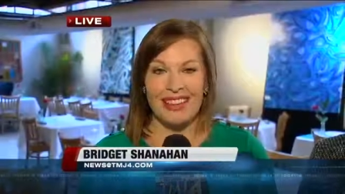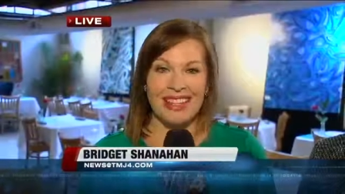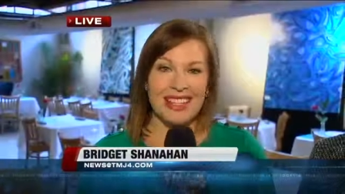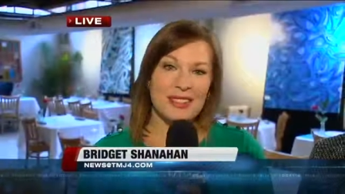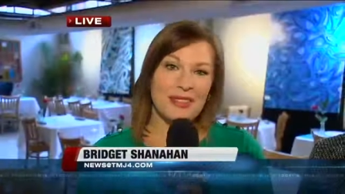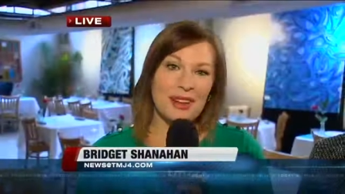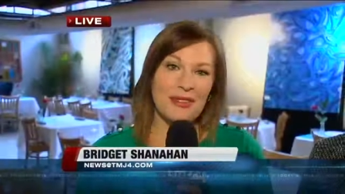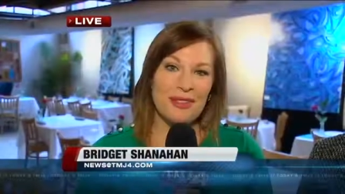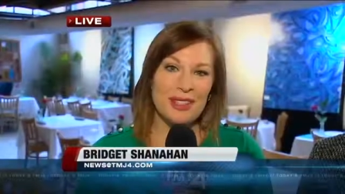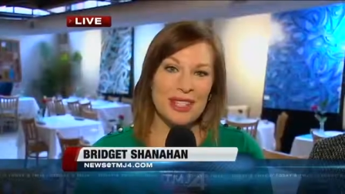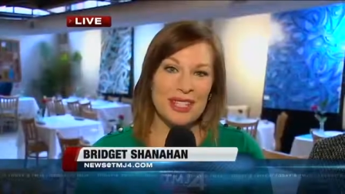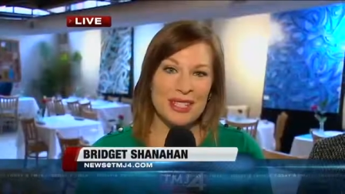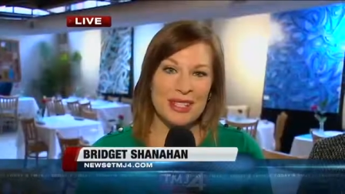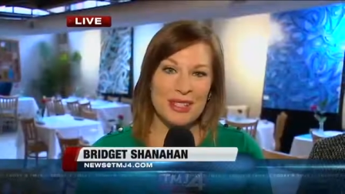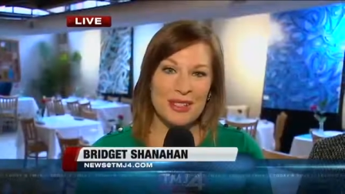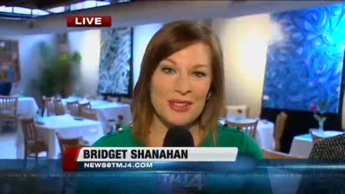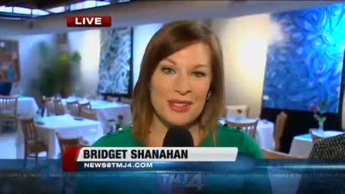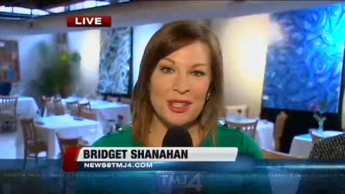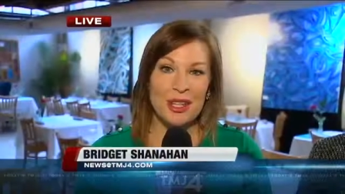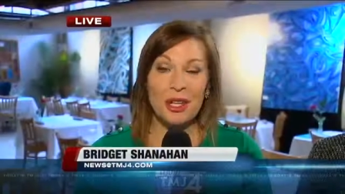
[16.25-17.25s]
That's right,
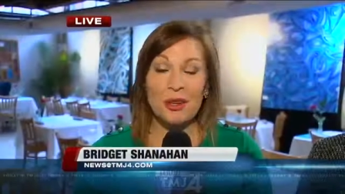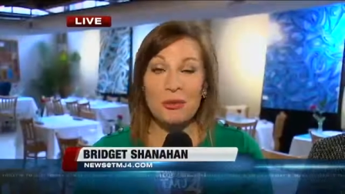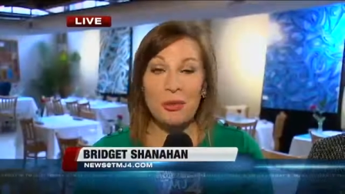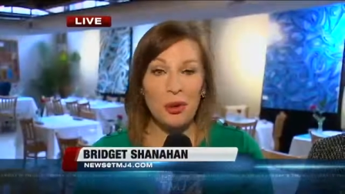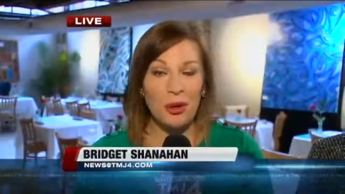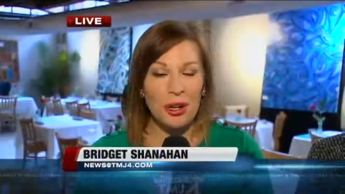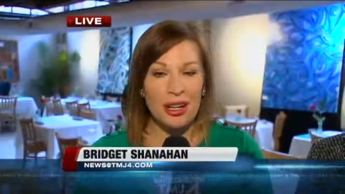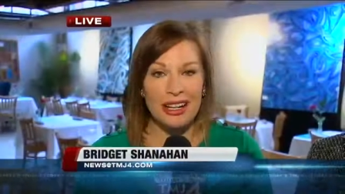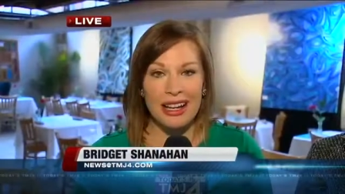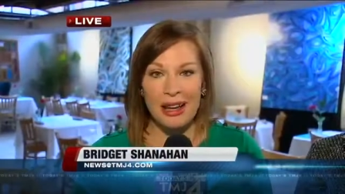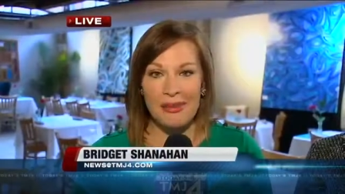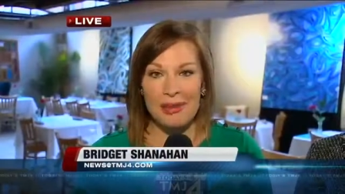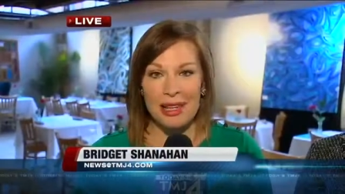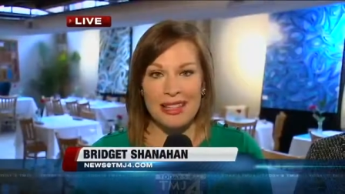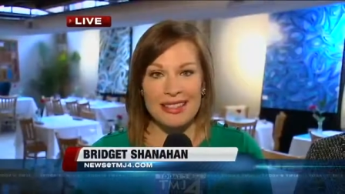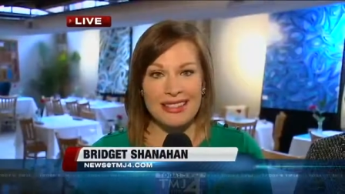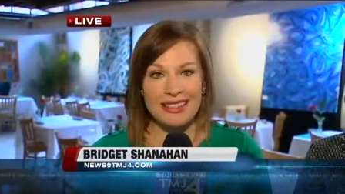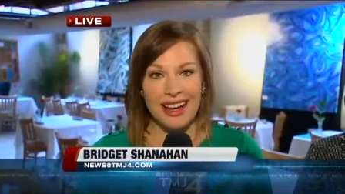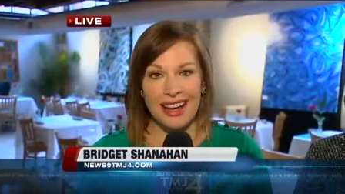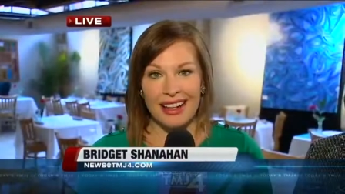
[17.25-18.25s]
Vincent Susan. Good morning.
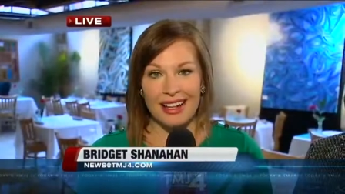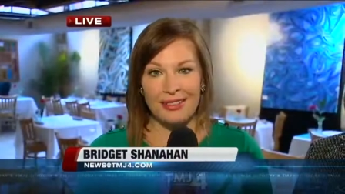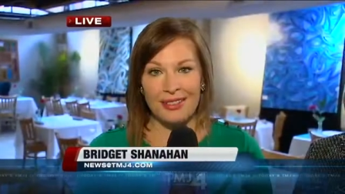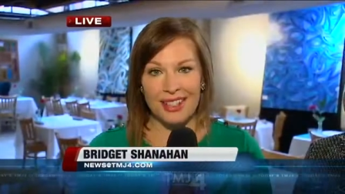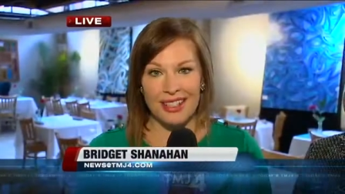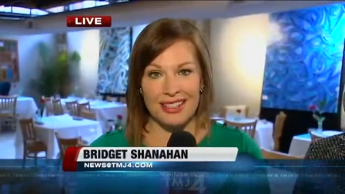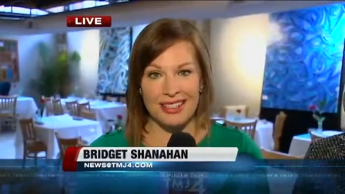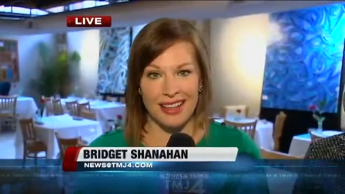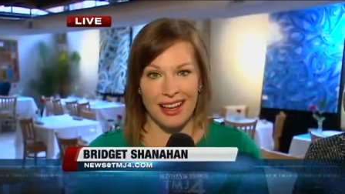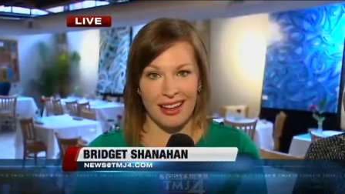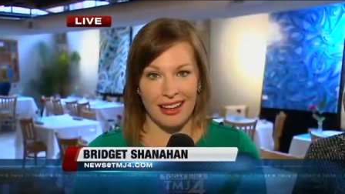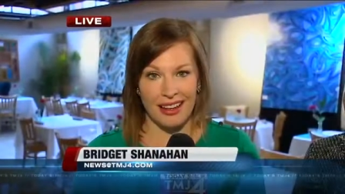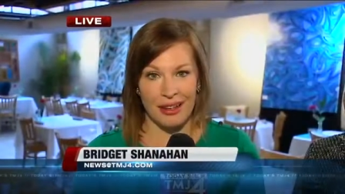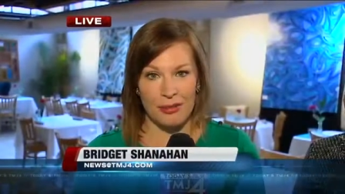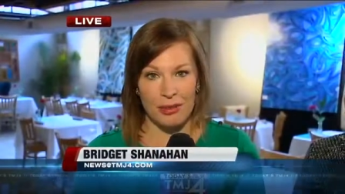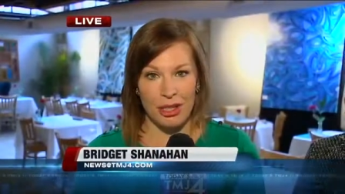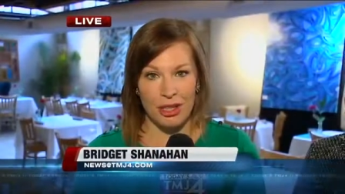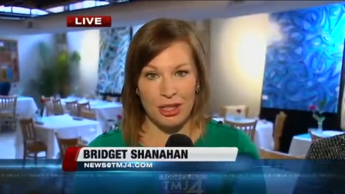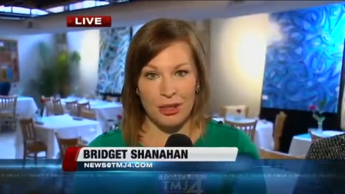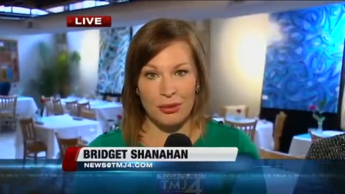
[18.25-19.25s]
I'm inside of Kasana.
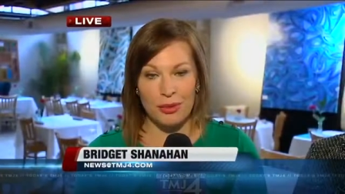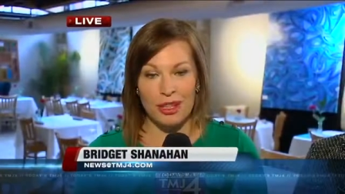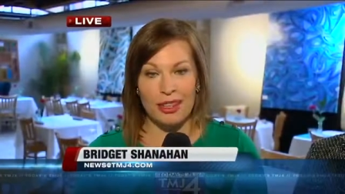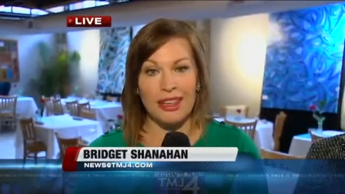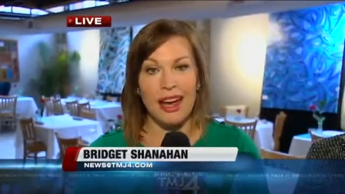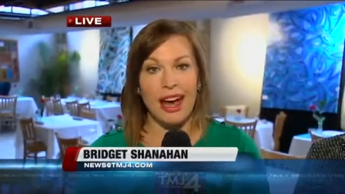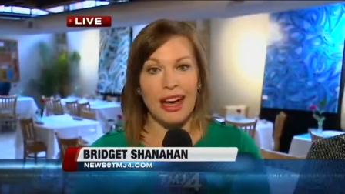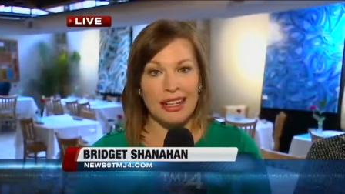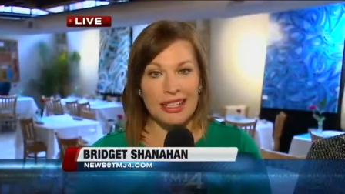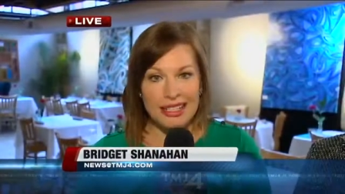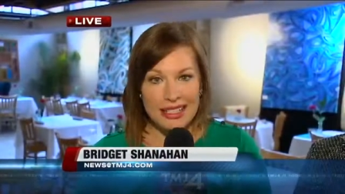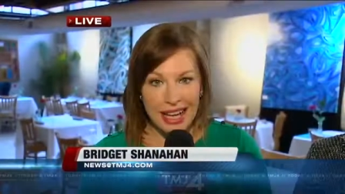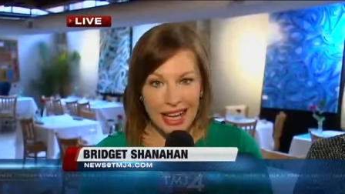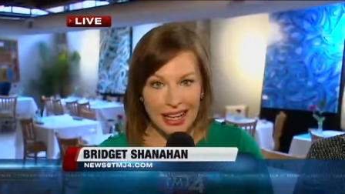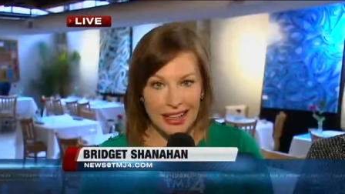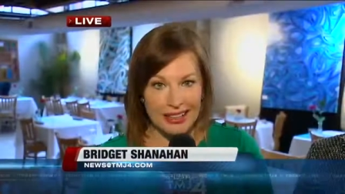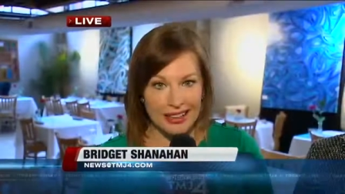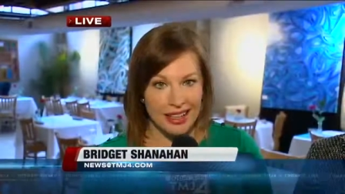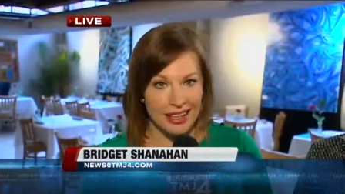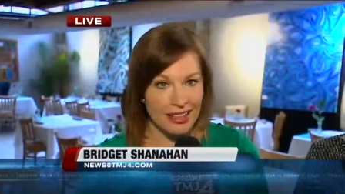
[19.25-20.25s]
I'm here with Ana
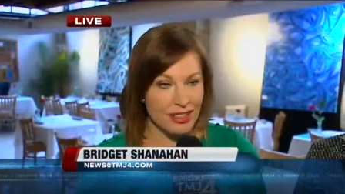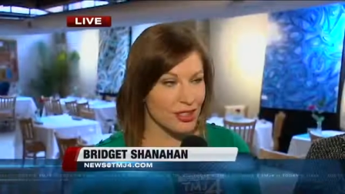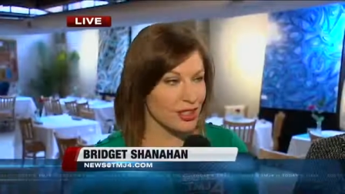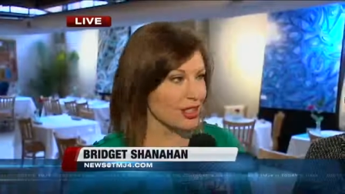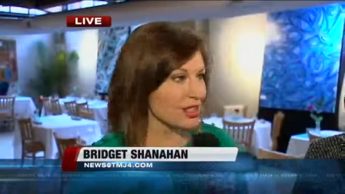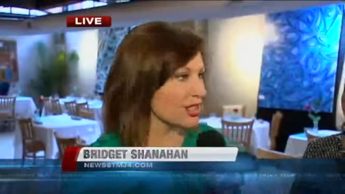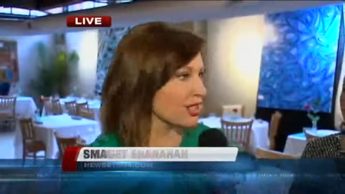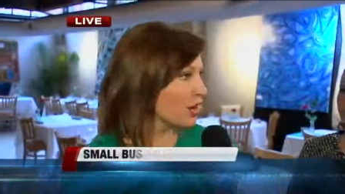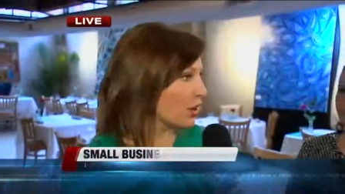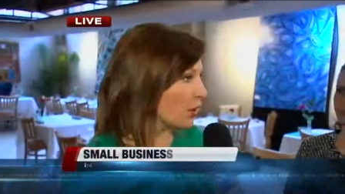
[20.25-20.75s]
Docta. She's